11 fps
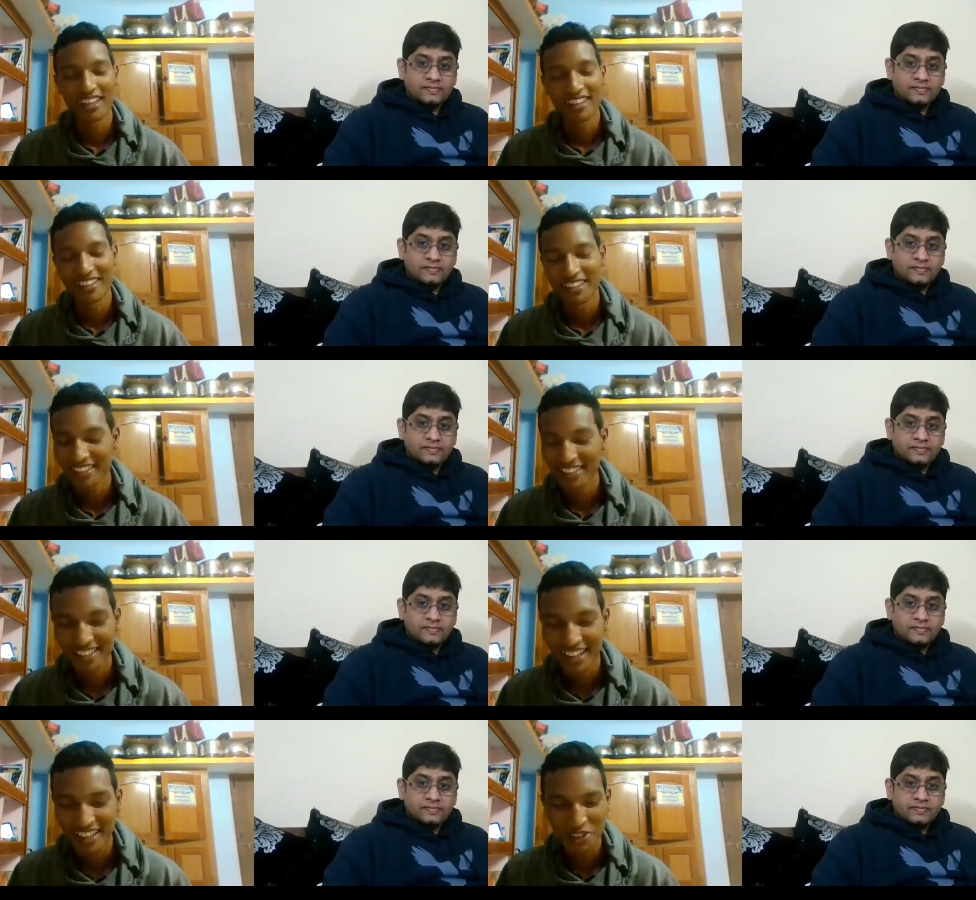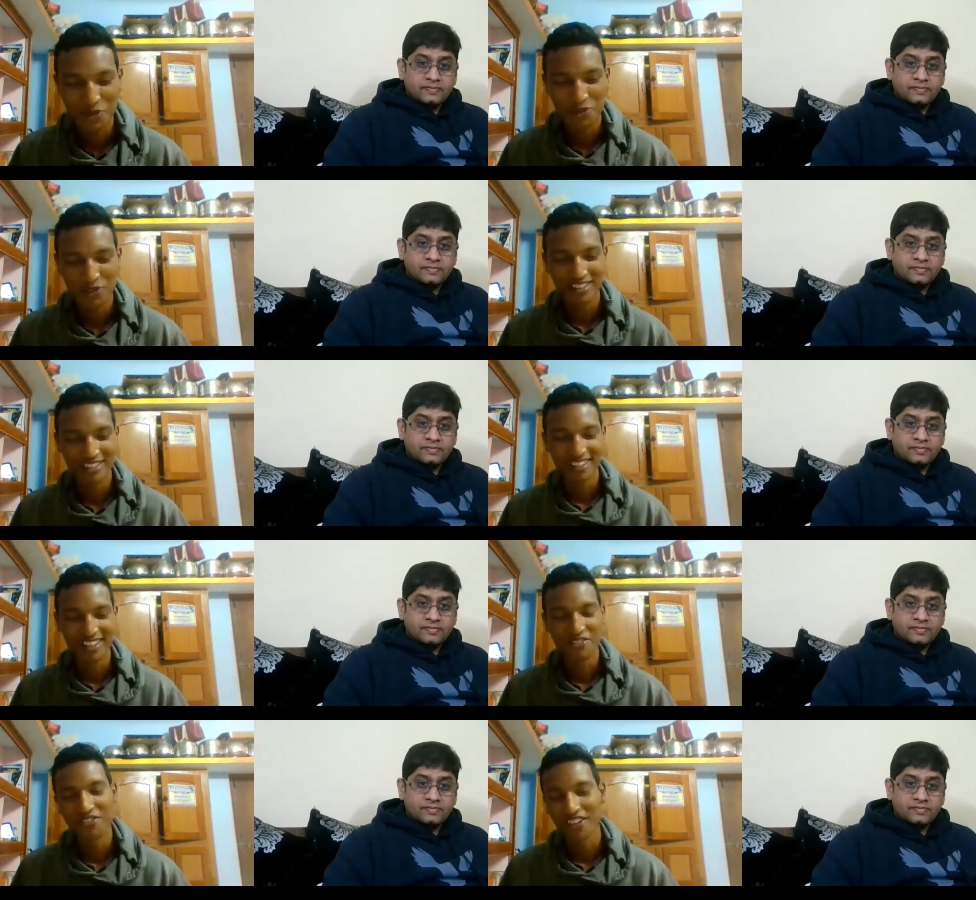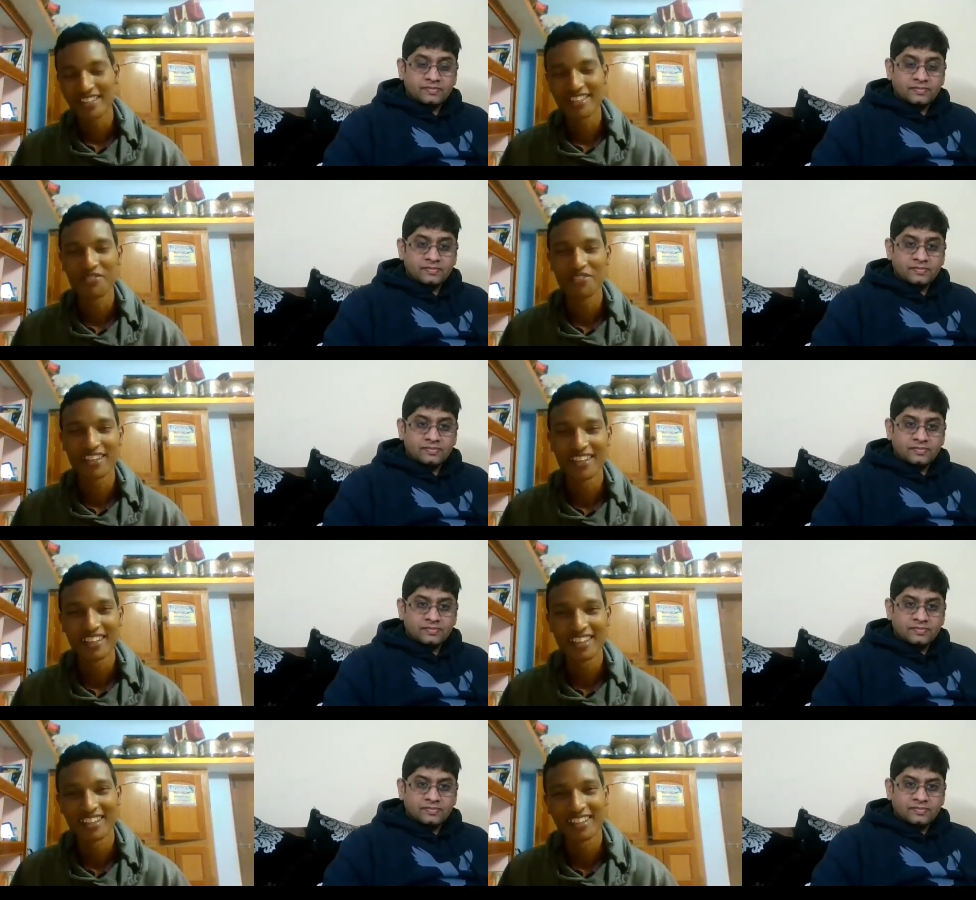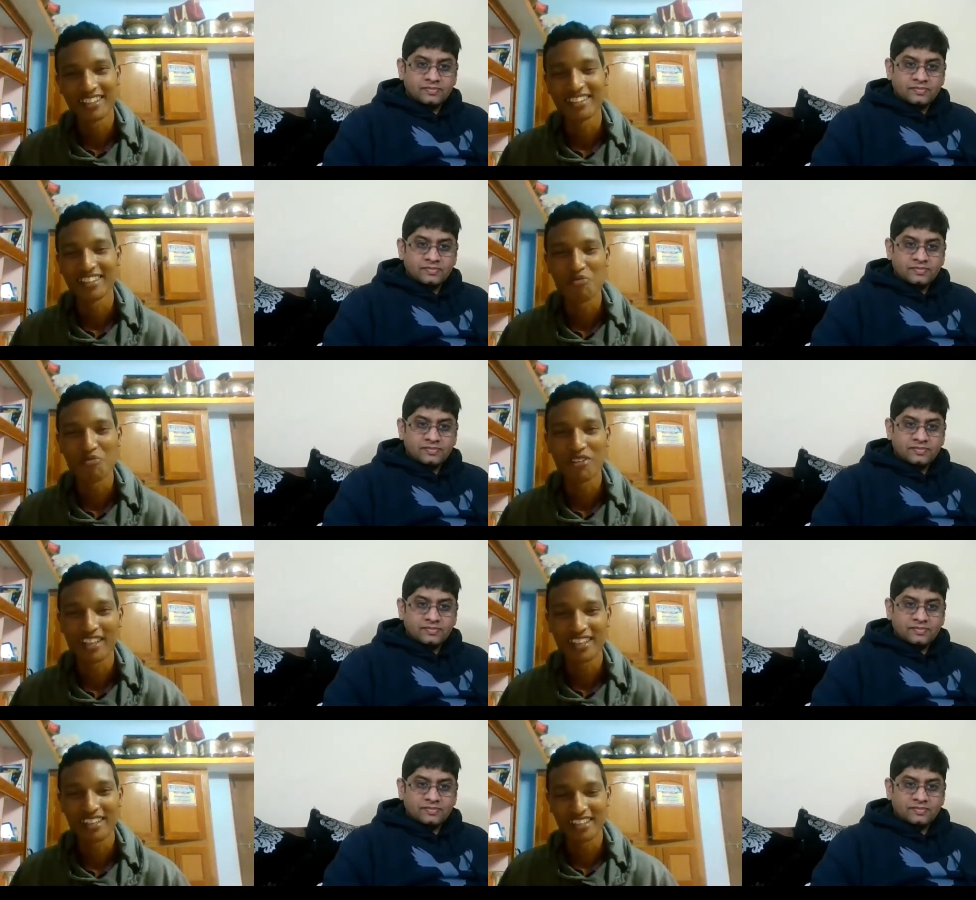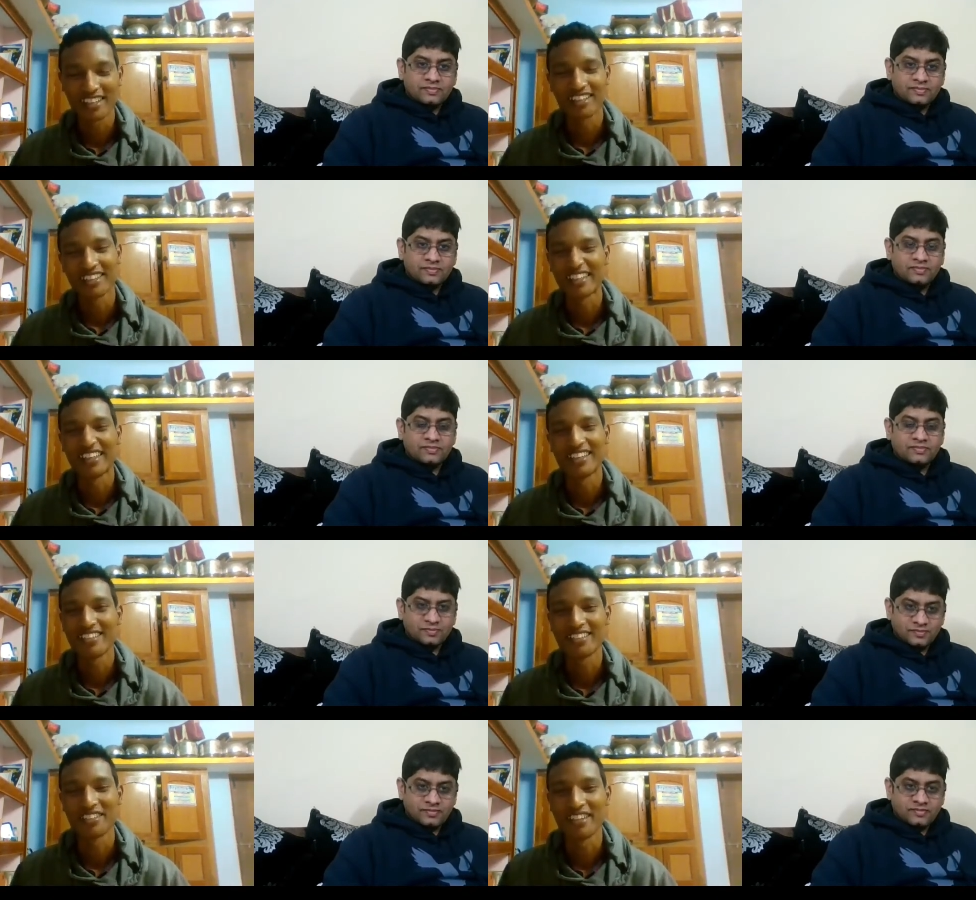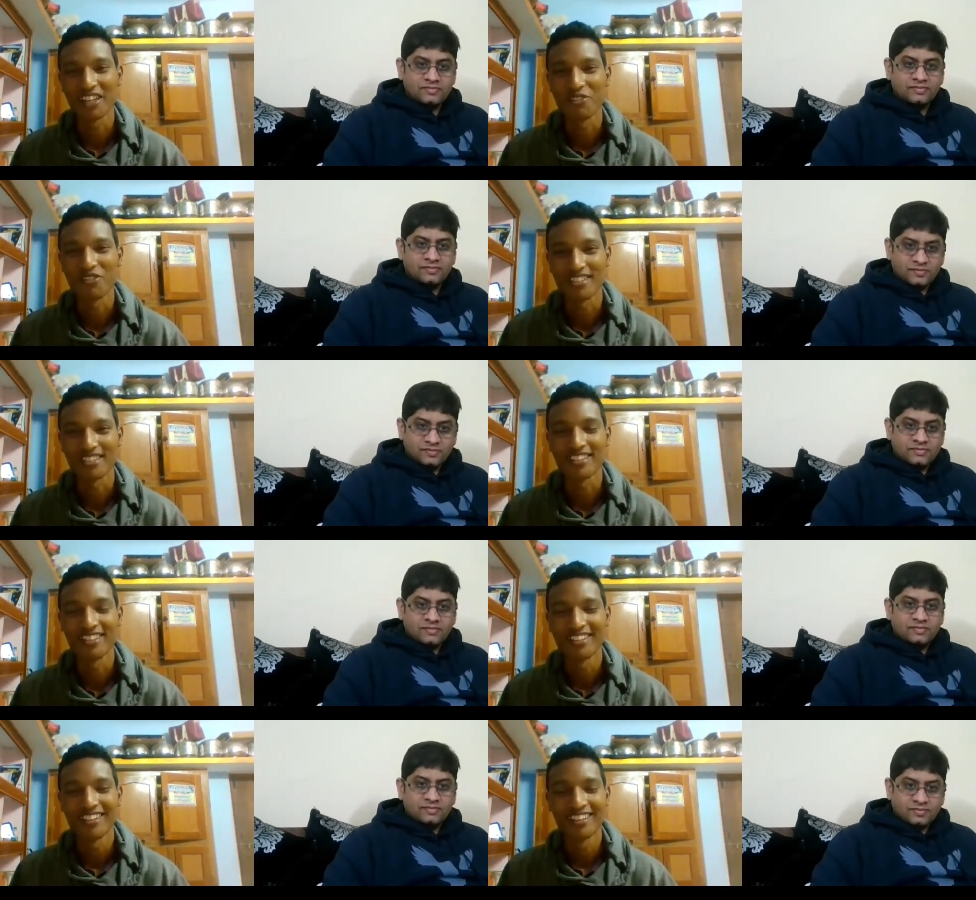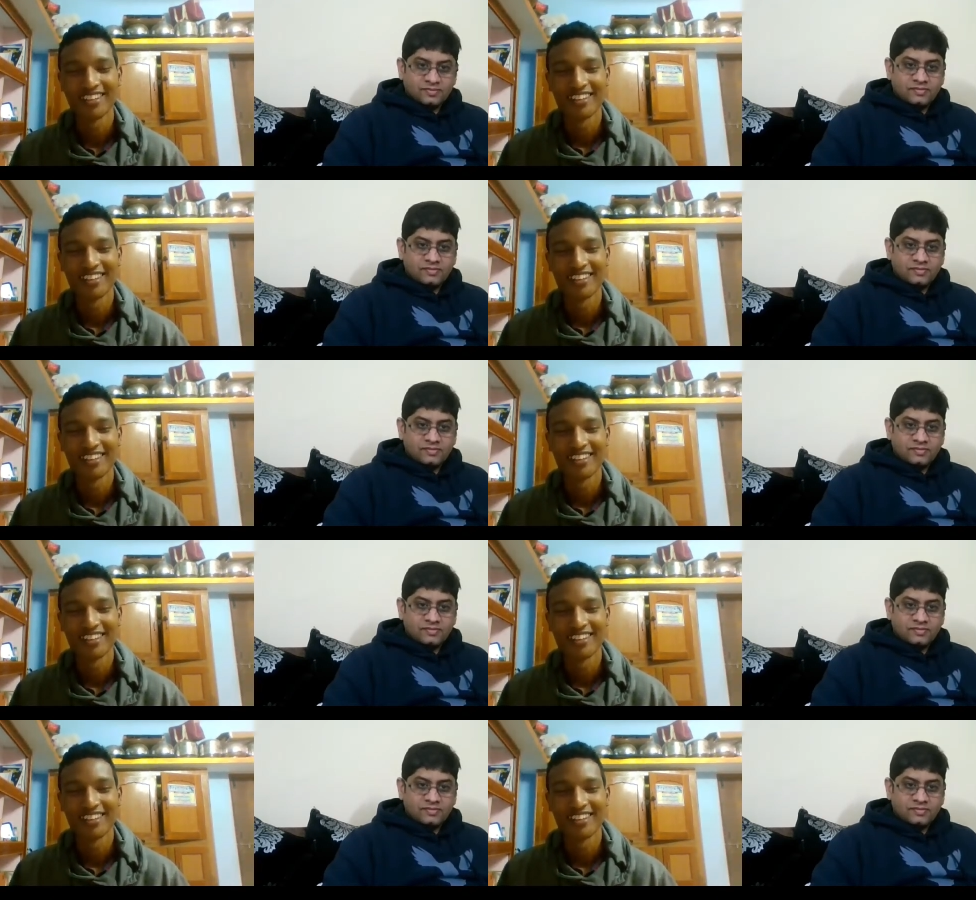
Speaker 1: I I have I face difficulty in uh, communicating in English language, sir.